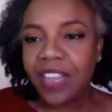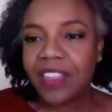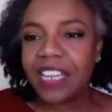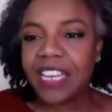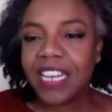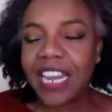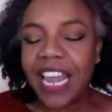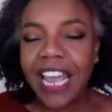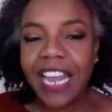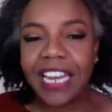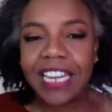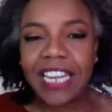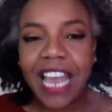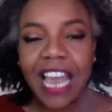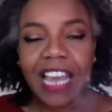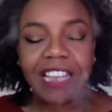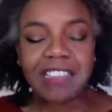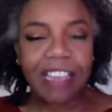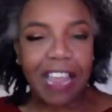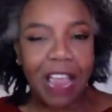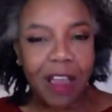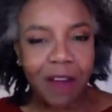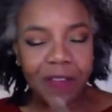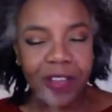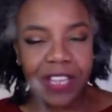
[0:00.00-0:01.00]
The nanny
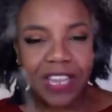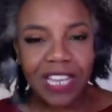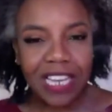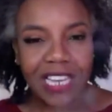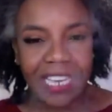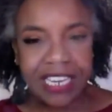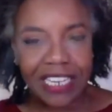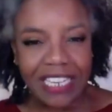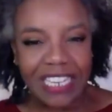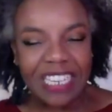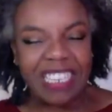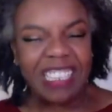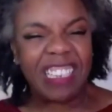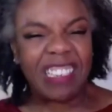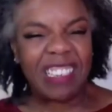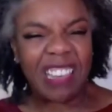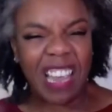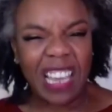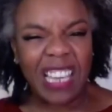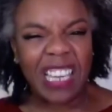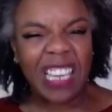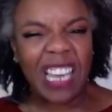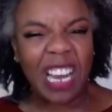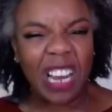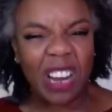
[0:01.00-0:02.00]
has everything I need to
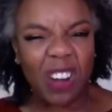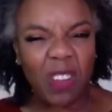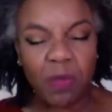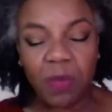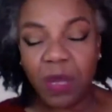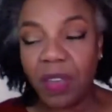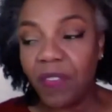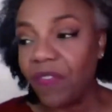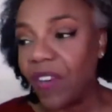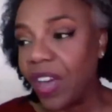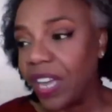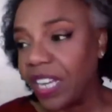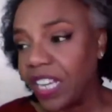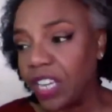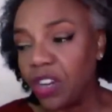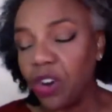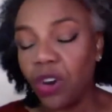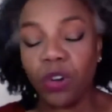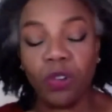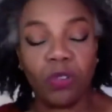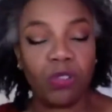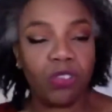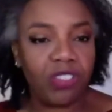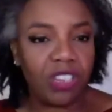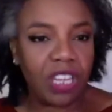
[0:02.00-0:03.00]
take care of me if I get
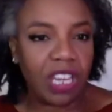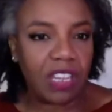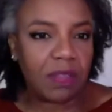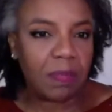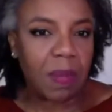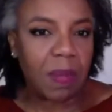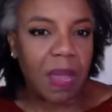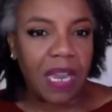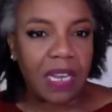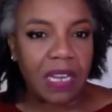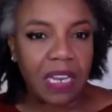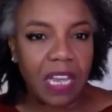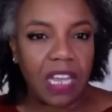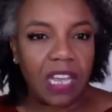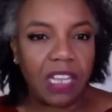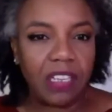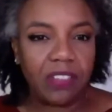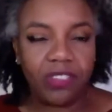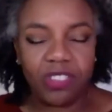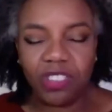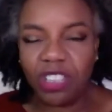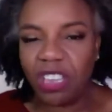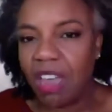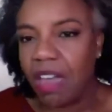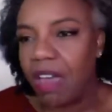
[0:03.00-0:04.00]
hurt. She has
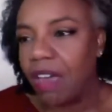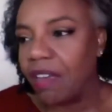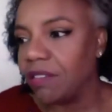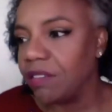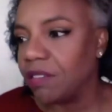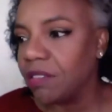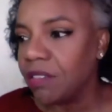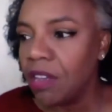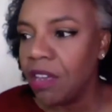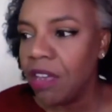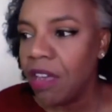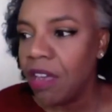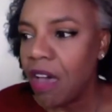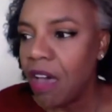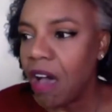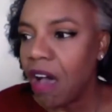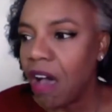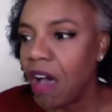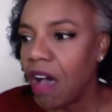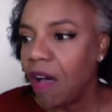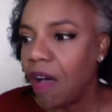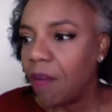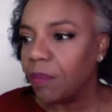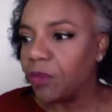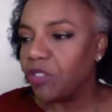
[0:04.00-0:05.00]
Band-Aids. She has
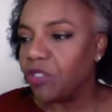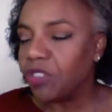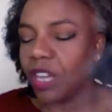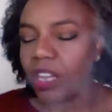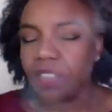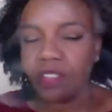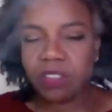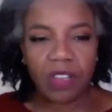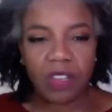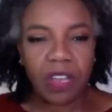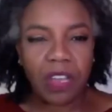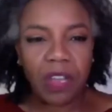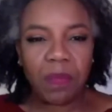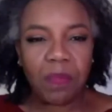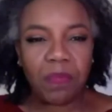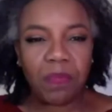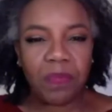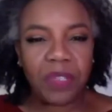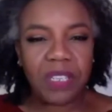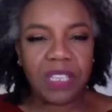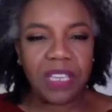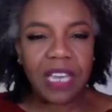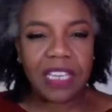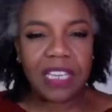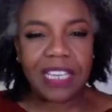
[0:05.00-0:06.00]
a
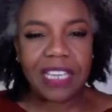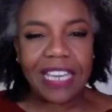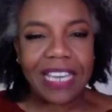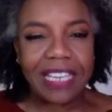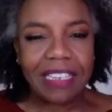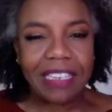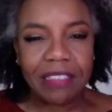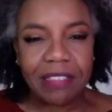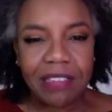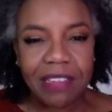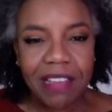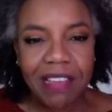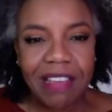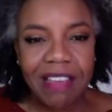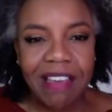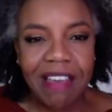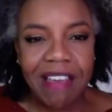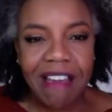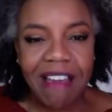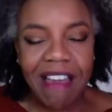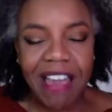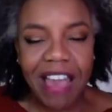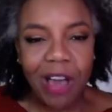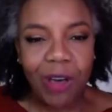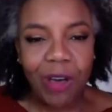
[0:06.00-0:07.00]
kit,
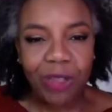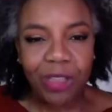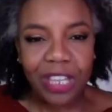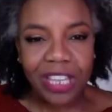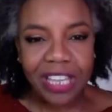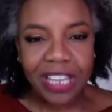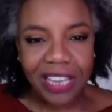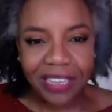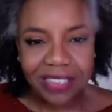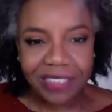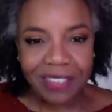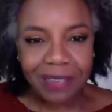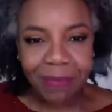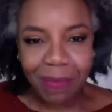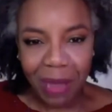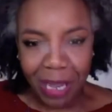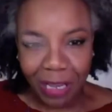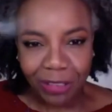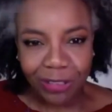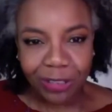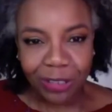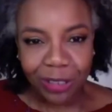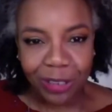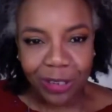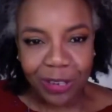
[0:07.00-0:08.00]
a health kit to
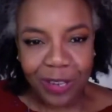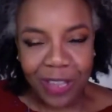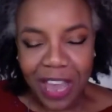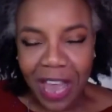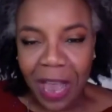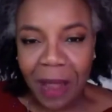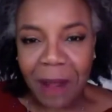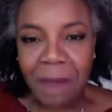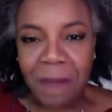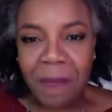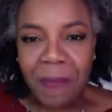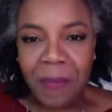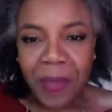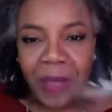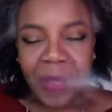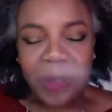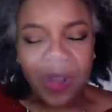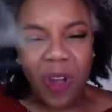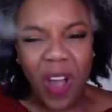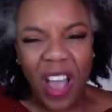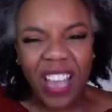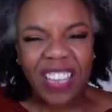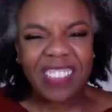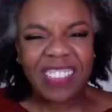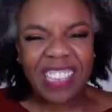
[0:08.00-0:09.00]
make sure that,
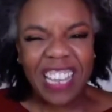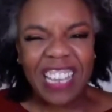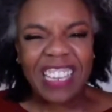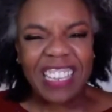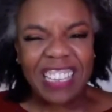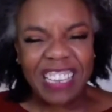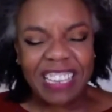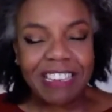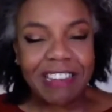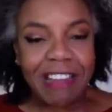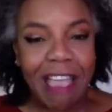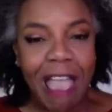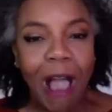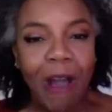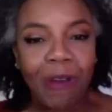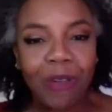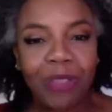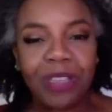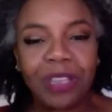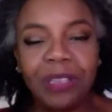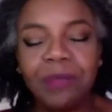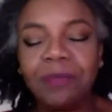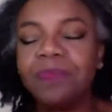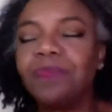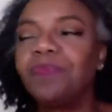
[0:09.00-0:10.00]
I stay good and
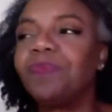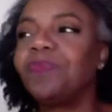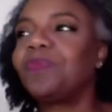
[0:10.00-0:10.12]
healthy.